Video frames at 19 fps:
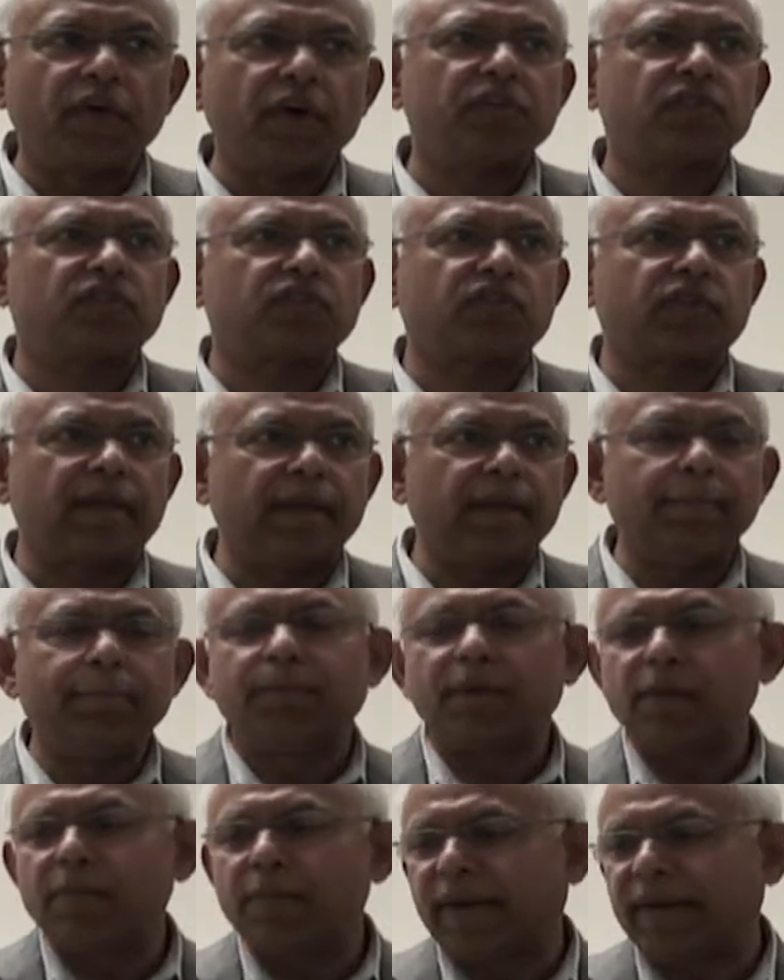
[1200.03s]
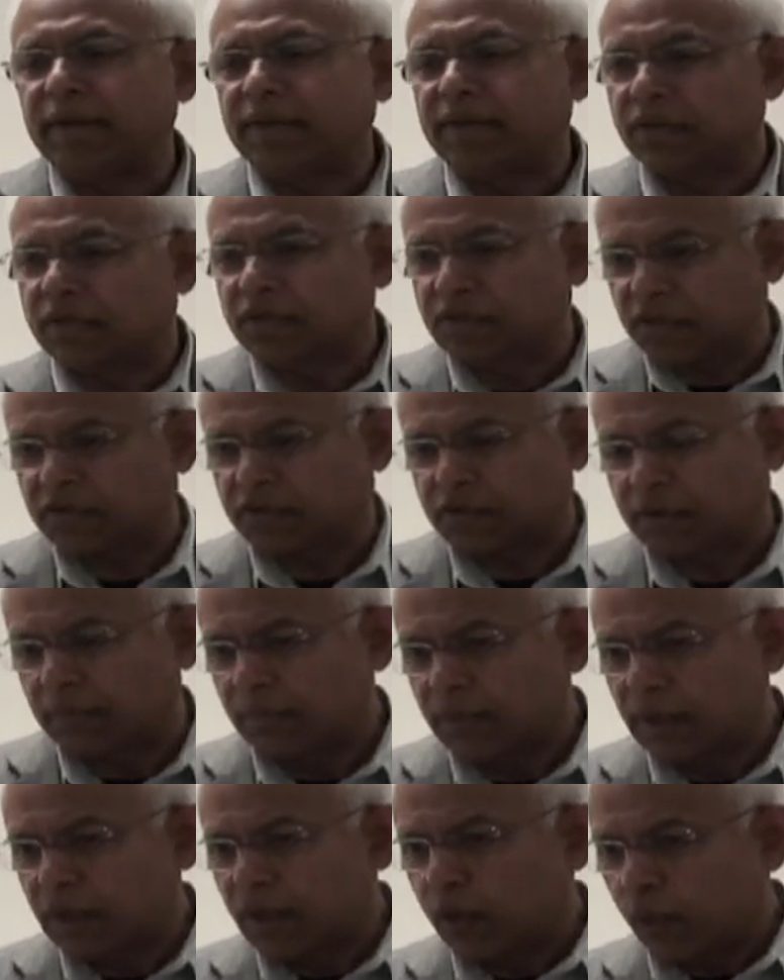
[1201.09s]
first implement the
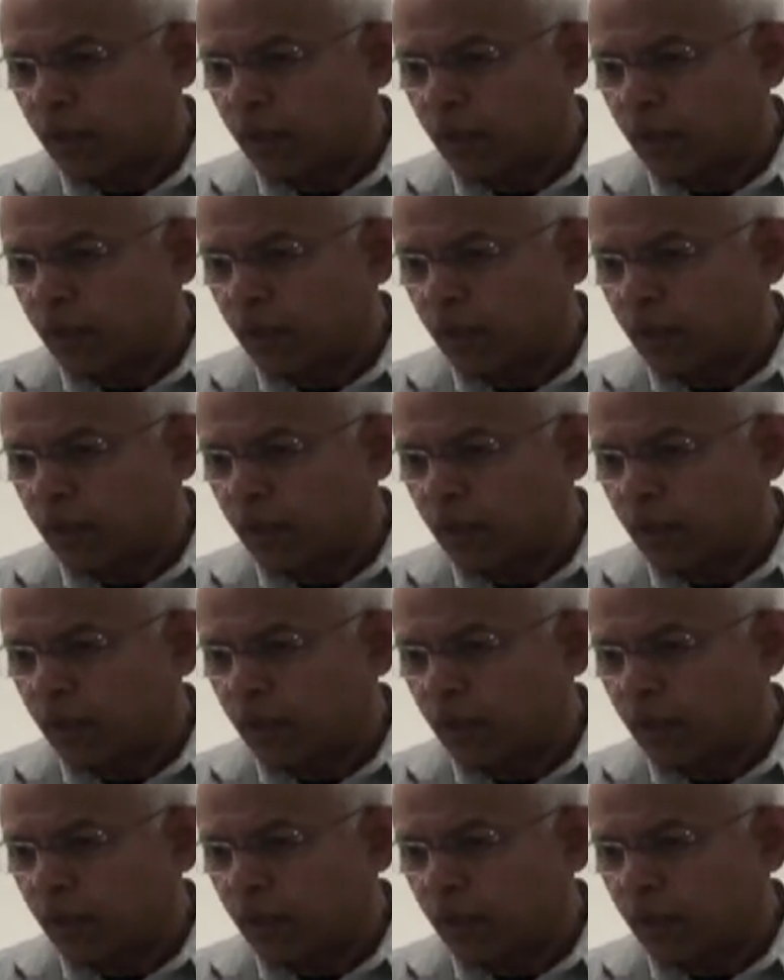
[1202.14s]
system,